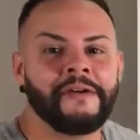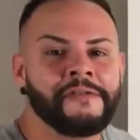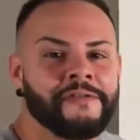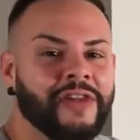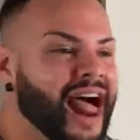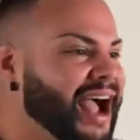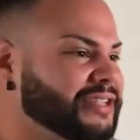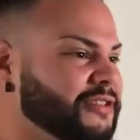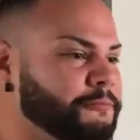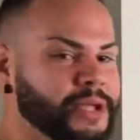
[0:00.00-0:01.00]

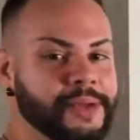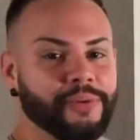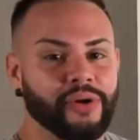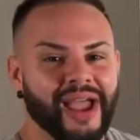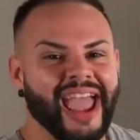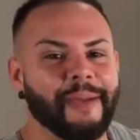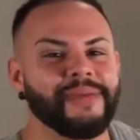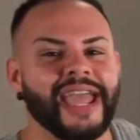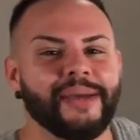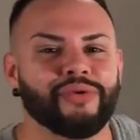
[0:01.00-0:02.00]
Flocks of people, and
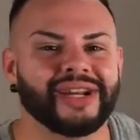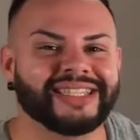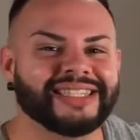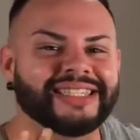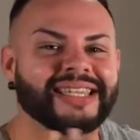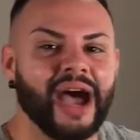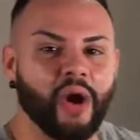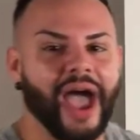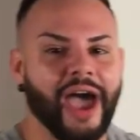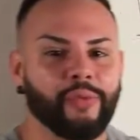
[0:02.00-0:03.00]
be able to
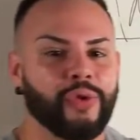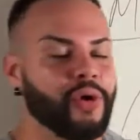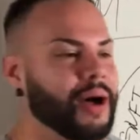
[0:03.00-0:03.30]
sell at will.